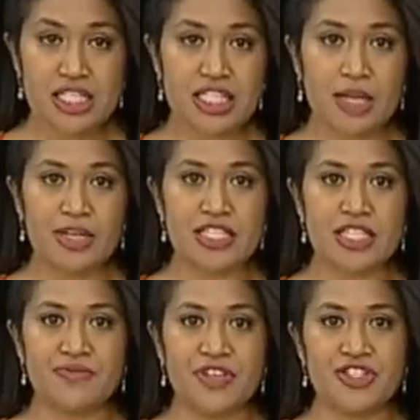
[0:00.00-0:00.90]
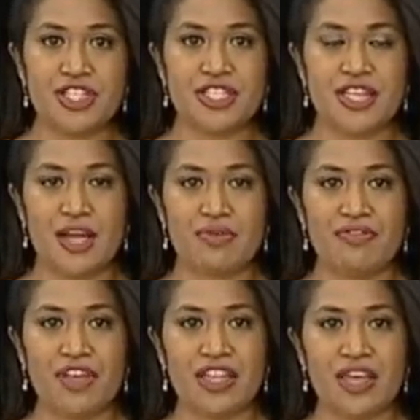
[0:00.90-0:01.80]
Diabetes Fiji today
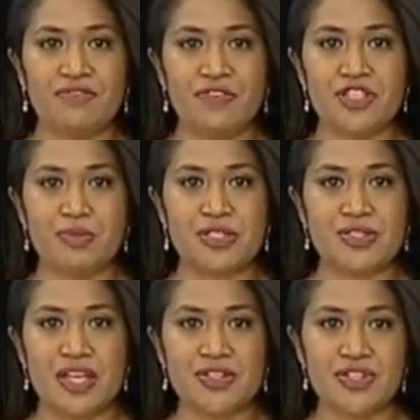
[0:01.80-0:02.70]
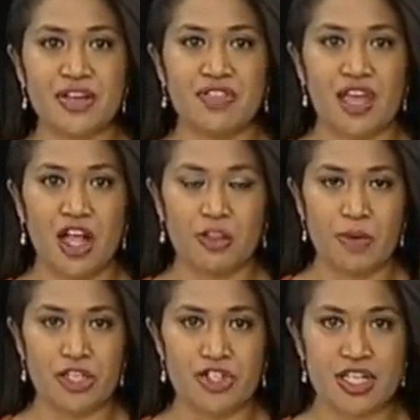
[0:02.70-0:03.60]
revealed that 50% of the health
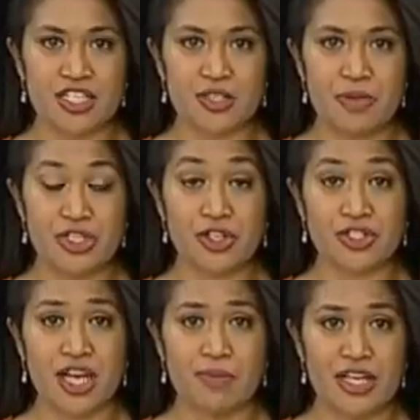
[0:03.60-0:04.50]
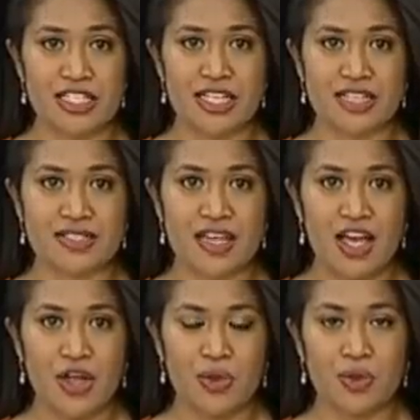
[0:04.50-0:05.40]
budget is spent on diabetics.
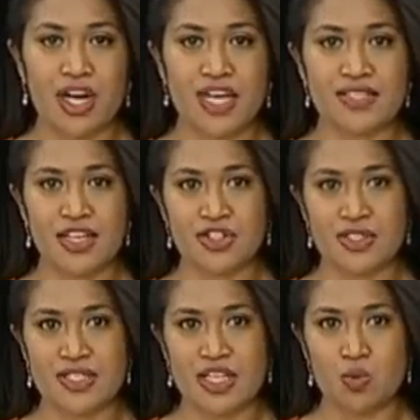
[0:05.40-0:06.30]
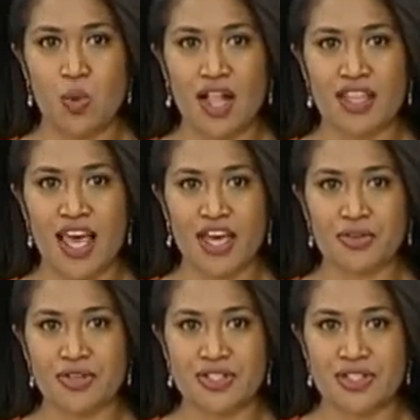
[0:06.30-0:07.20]
The organization says while the
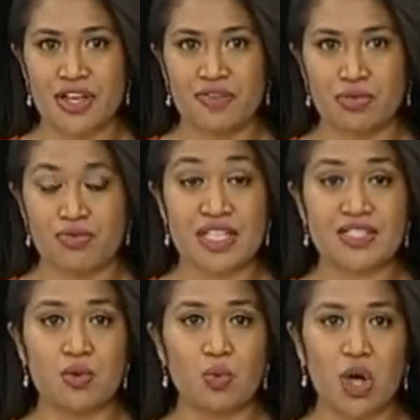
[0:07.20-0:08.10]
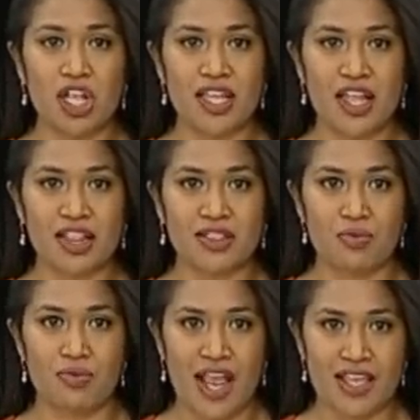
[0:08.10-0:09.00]
accuracy of a recent World Health
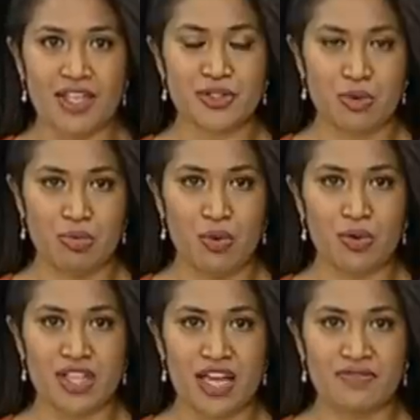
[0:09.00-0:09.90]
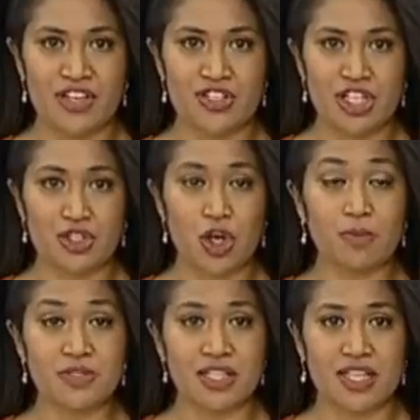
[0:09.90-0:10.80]
Rankings report that Fiji
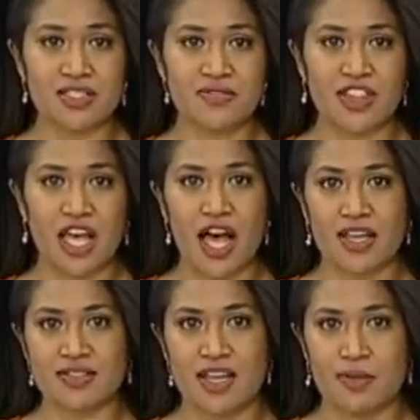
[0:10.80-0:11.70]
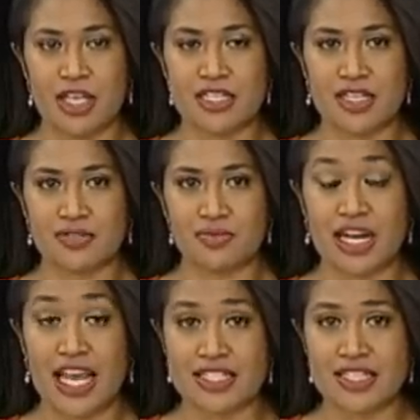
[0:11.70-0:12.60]
tops the list for the highest
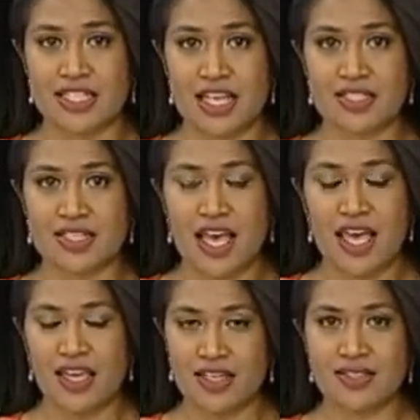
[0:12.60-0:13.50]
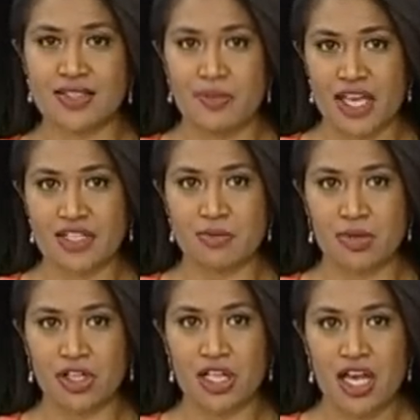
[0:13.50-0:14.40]
diabetes-related deaths is
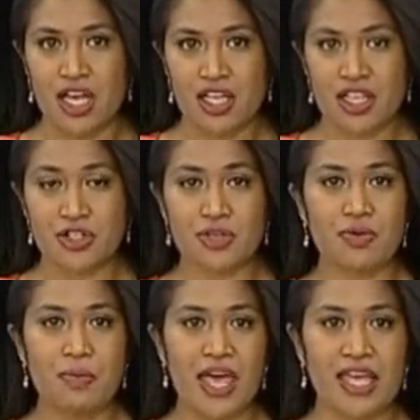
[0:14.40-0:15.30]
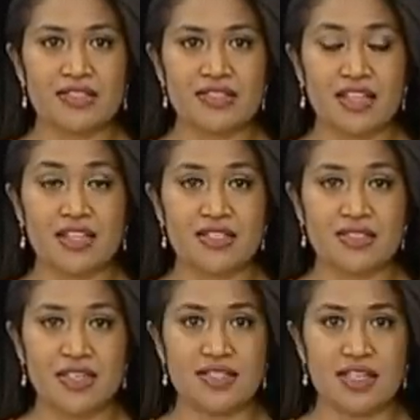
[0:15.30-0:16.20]
debatable, the issue remains that the
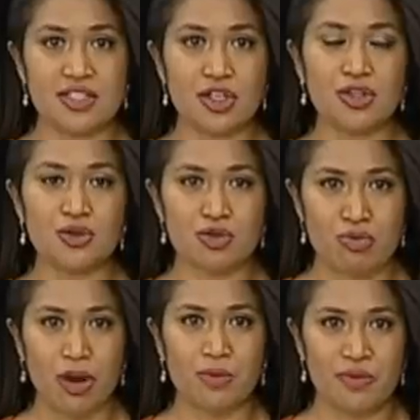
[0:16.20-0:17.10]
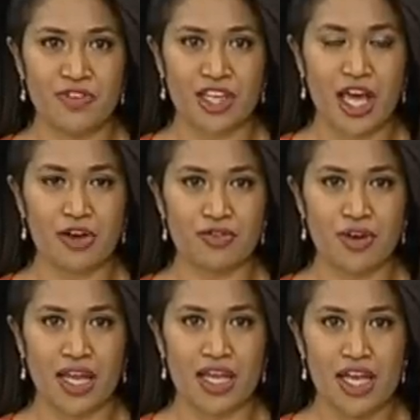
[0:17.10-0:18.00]
disease is a huge problem for the
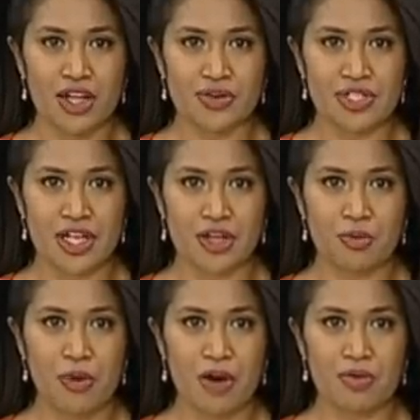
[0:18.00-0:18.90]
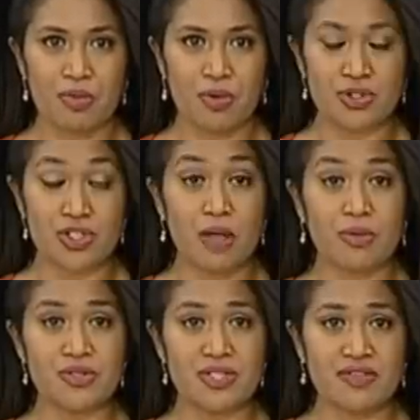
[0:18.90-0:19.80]
country. Kritika Kumar reports
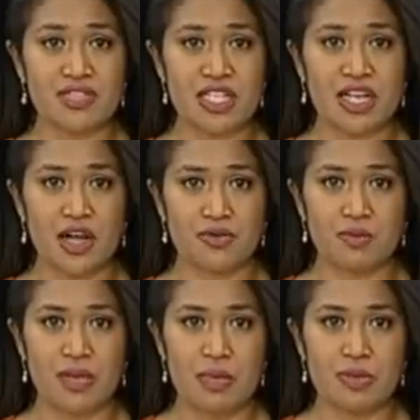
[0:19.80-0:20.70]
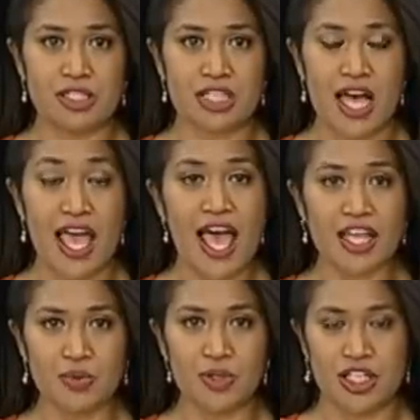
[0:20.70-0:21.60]
almost 1,700 people die
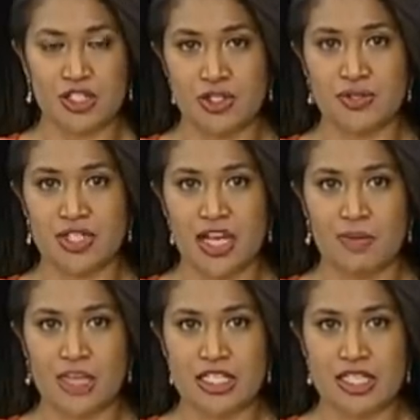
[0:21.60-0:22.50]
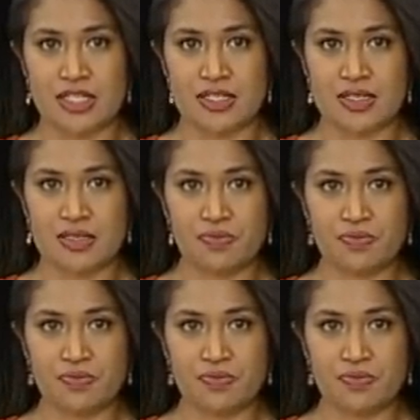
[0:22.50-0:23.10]
annually due to diabetes.